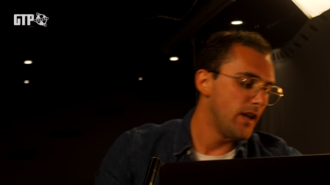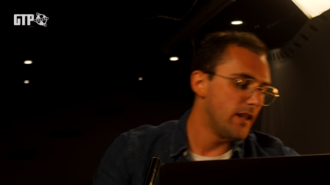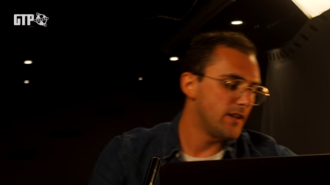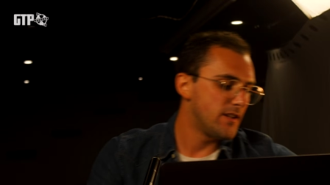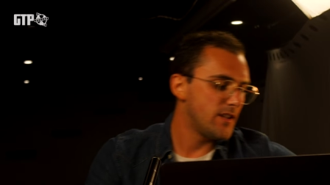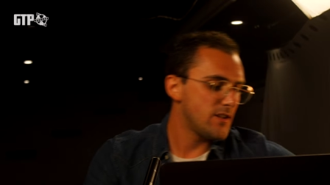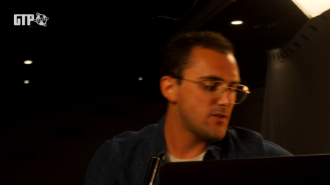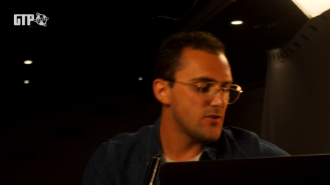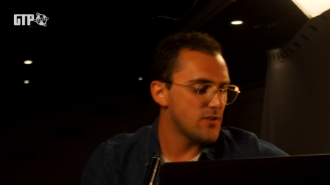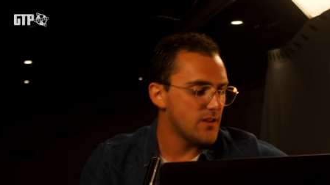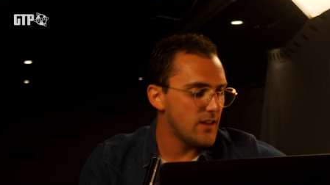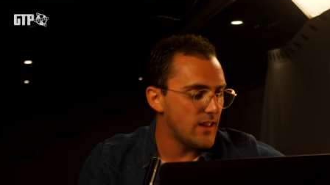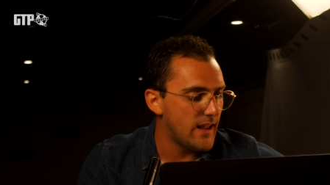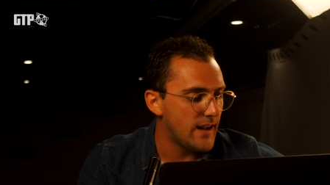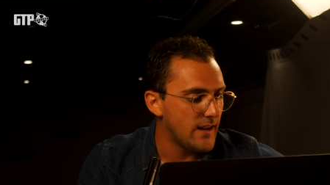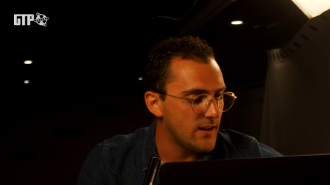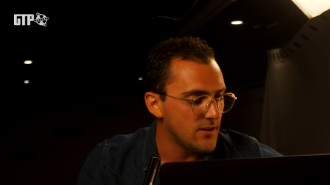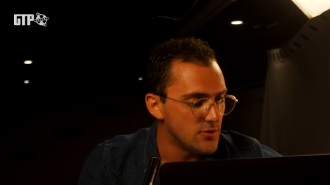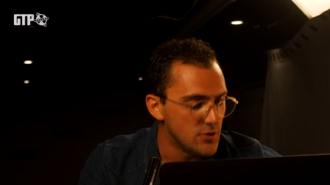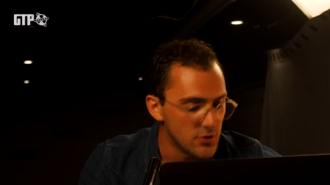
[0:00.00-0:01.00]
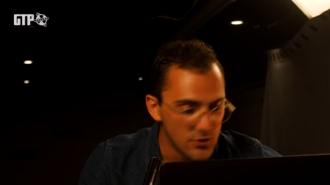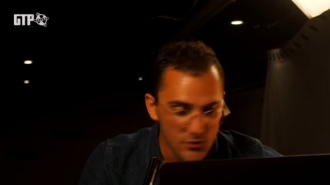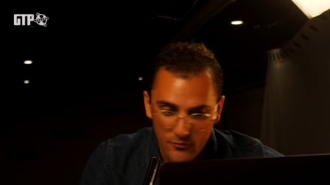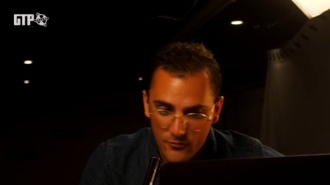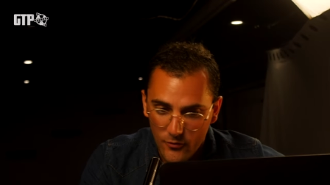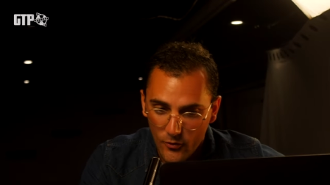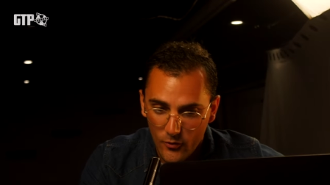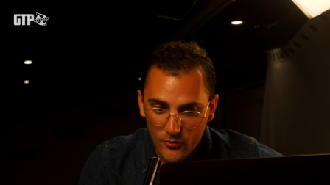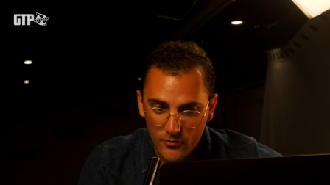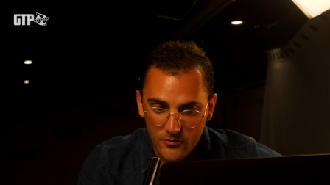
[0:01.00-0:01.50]
in addition to that, do you
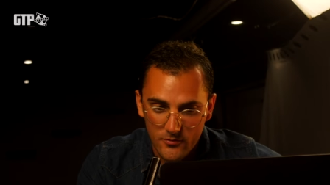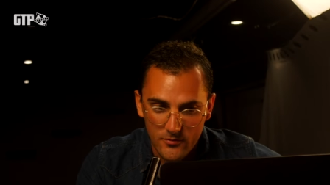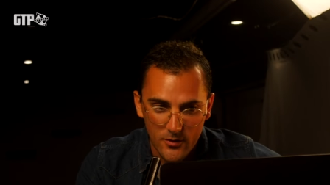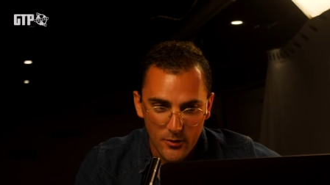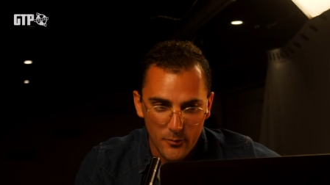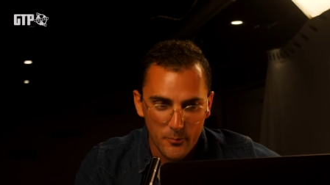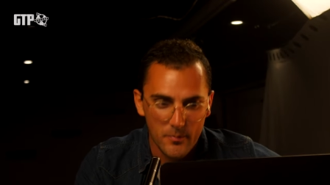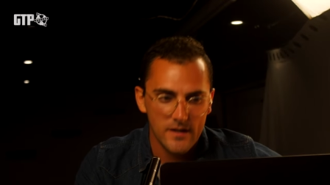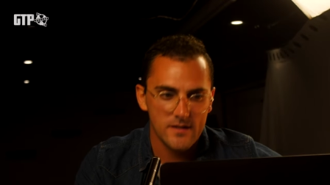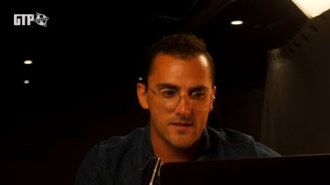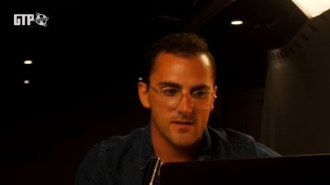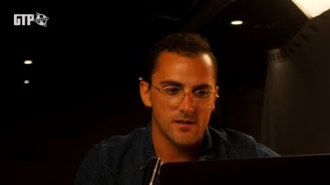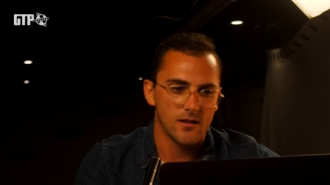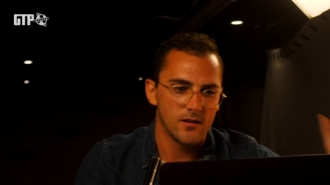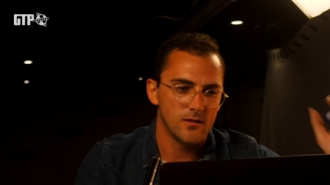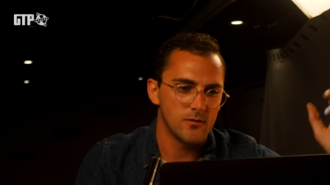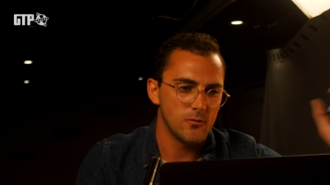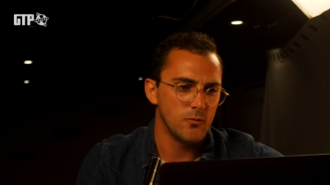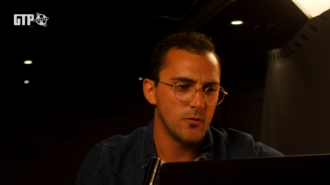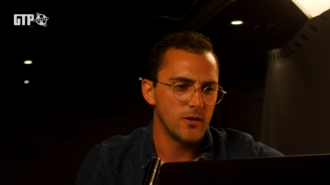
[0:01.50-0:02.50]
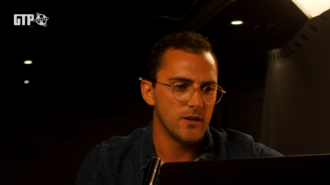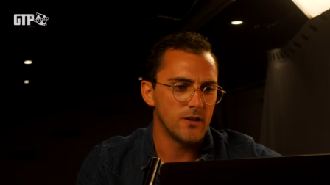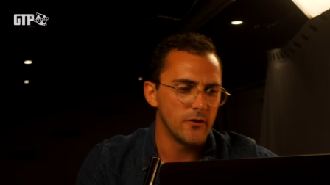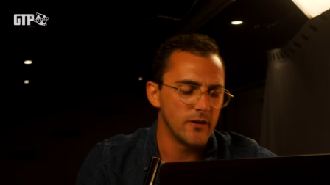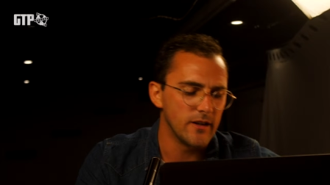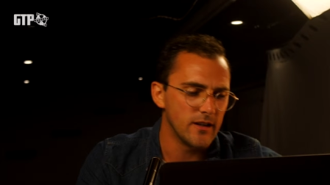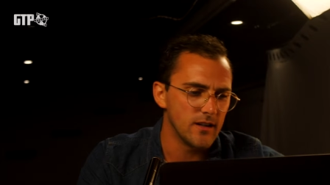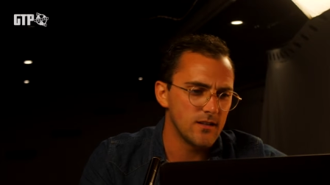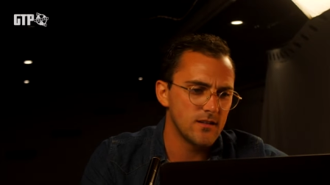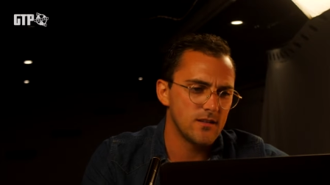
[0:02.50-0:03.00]
fold your pizza when you
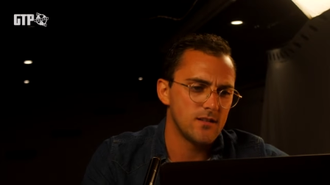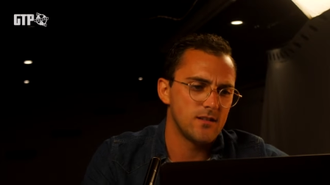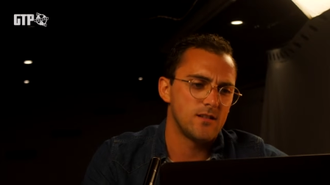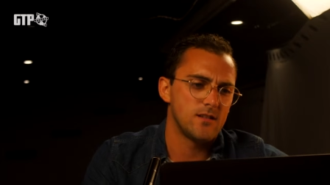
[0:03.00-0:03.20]
eat it?